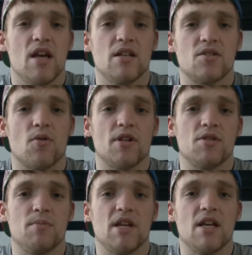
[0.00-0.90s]
going
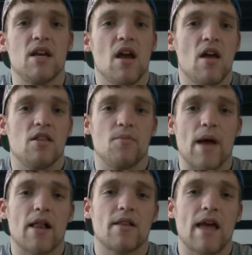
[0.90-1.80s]
to be the
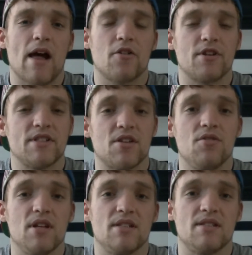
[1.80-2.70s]
amount of calories that
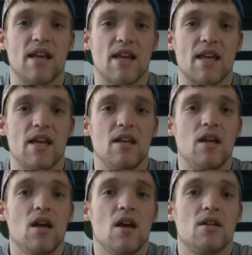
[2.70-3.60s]
you need to take
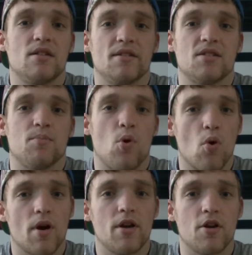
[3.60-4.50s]
in to
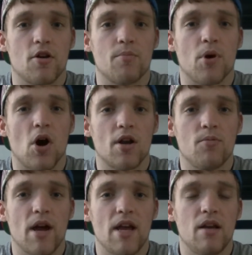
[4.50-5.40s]
support your body
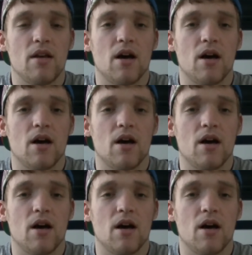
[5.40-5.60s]
weight,